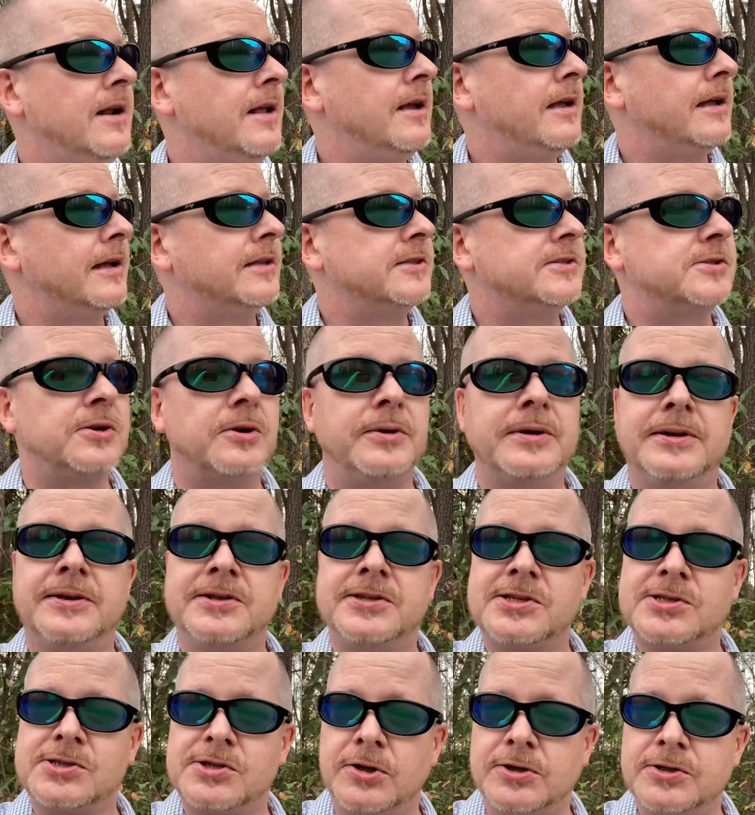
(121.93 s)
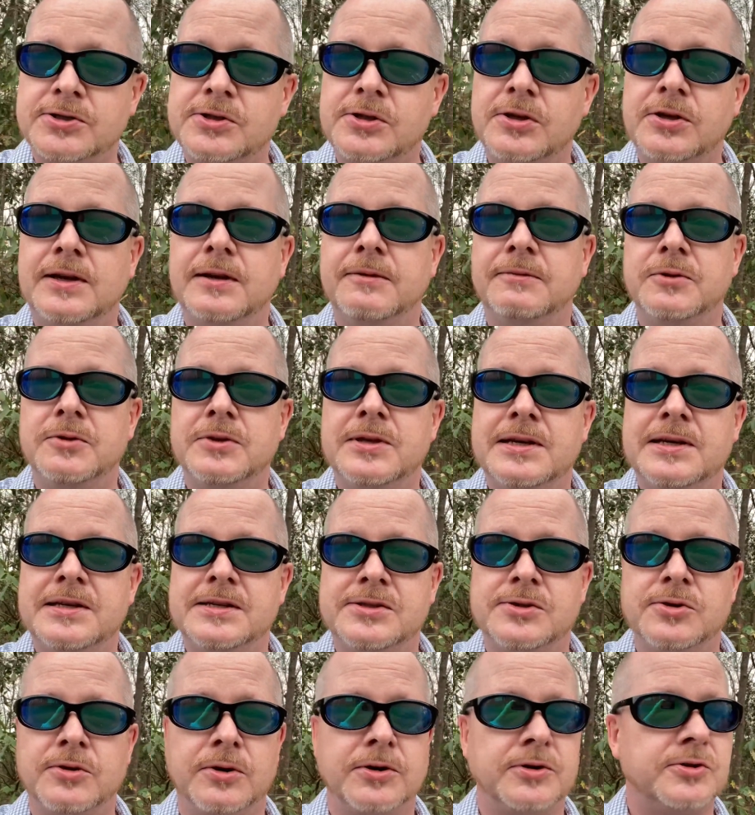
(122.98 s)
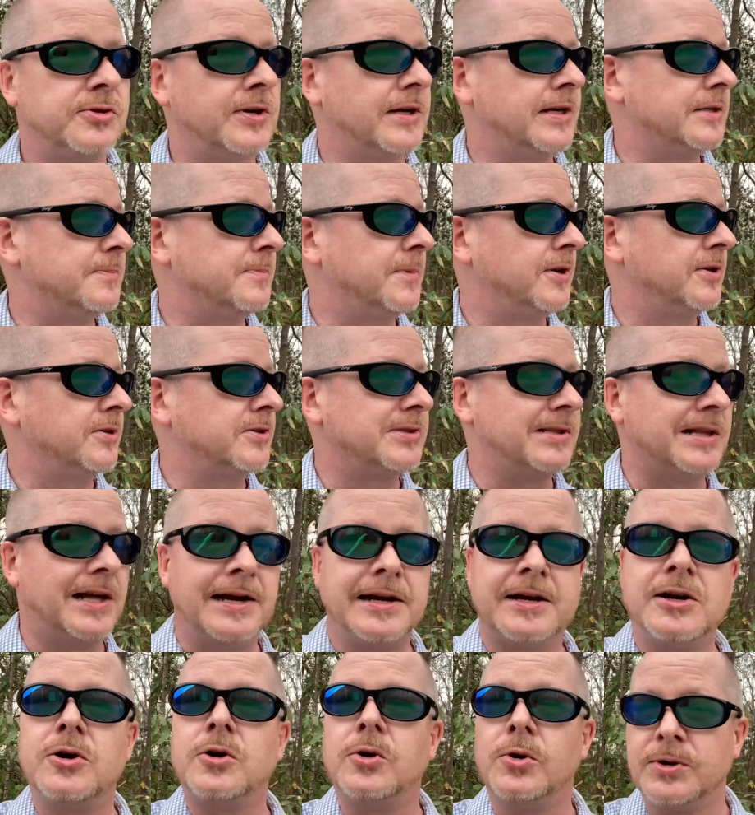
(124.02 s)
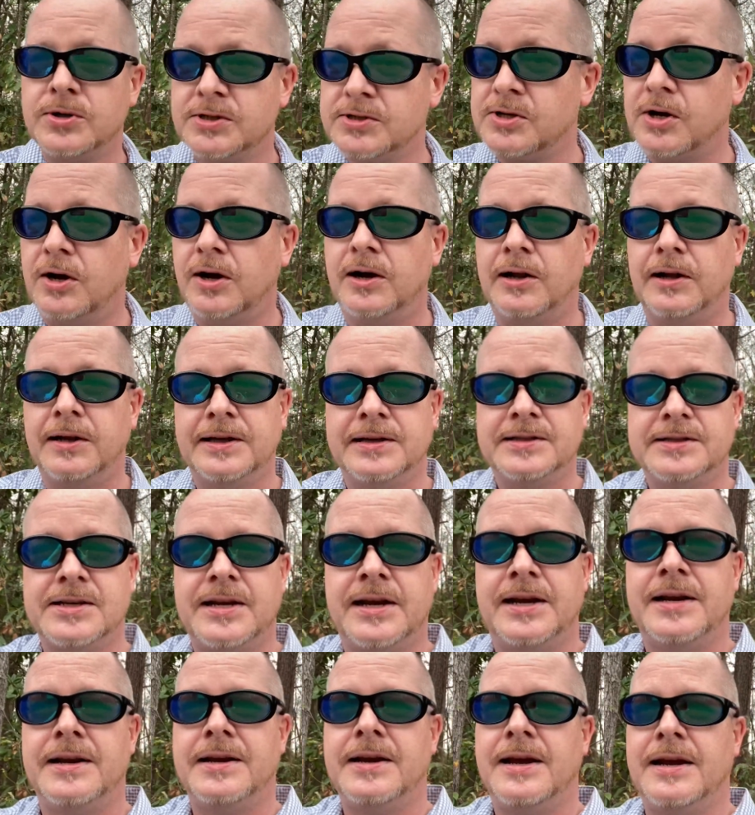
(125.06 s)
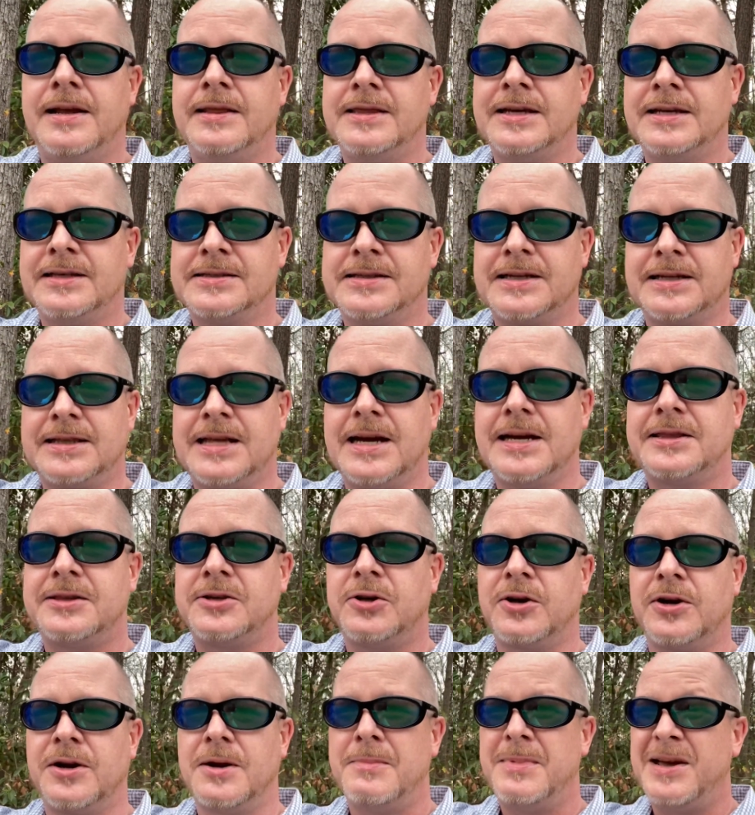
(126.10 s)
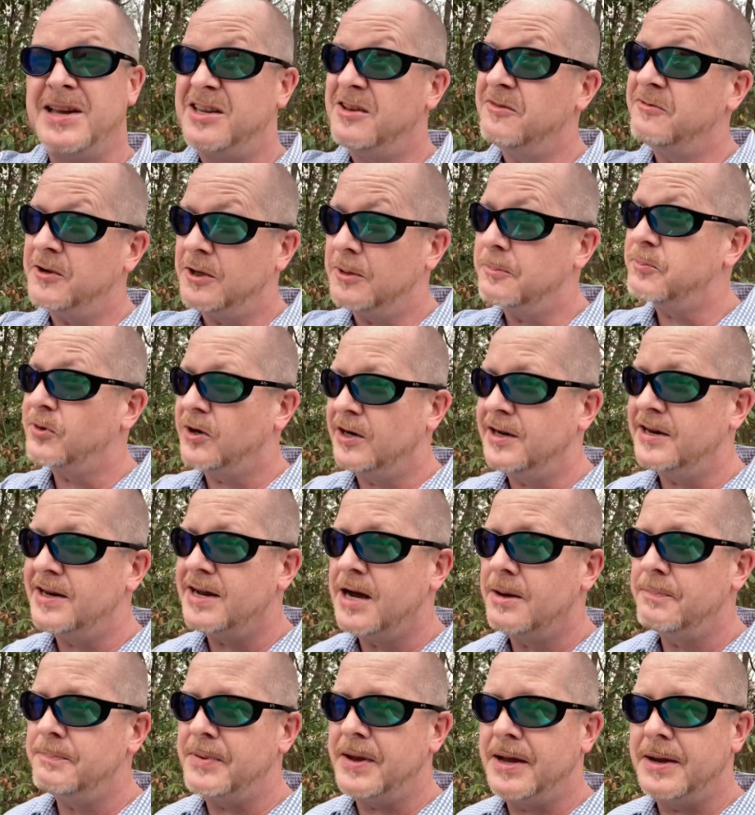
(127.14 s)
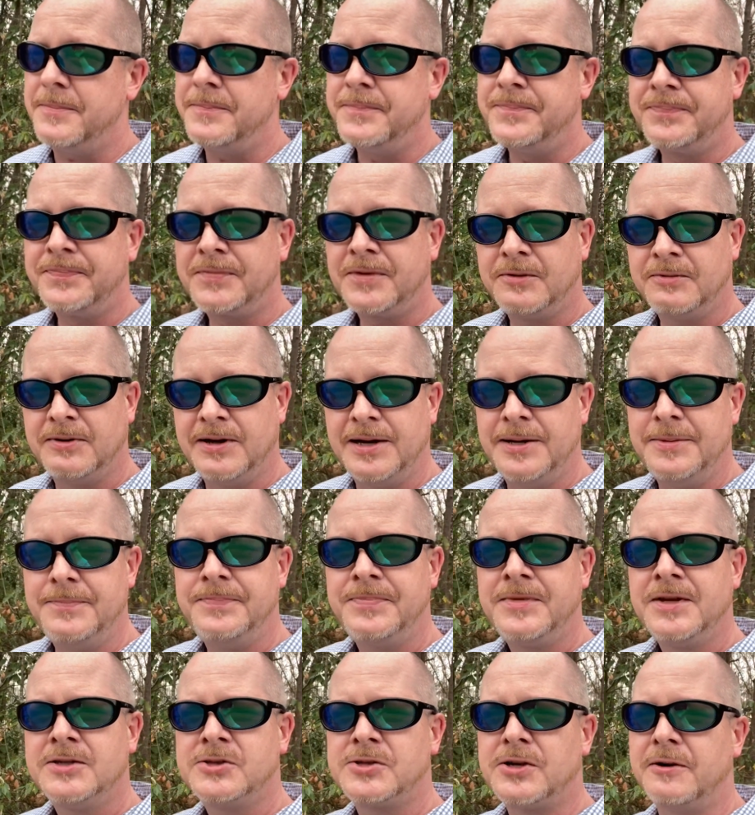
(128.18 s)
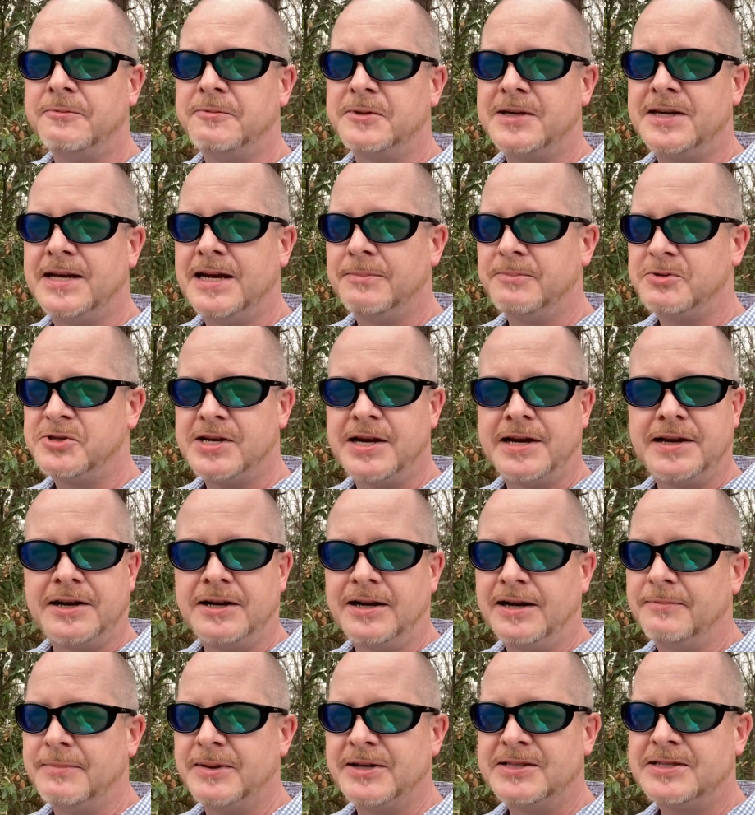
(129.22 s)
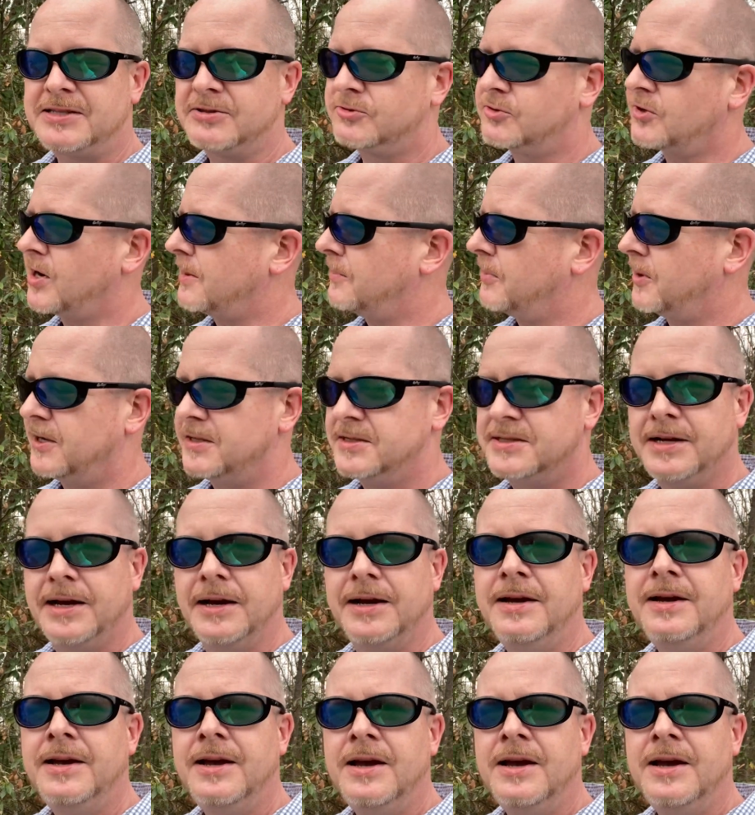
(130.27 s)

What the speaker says: And so it'll start to give you these neurotransmitters like cortisol and things like that are going to make you feel pretty dumpy, right? Sorry for the camera shake. I don't have my tripod today.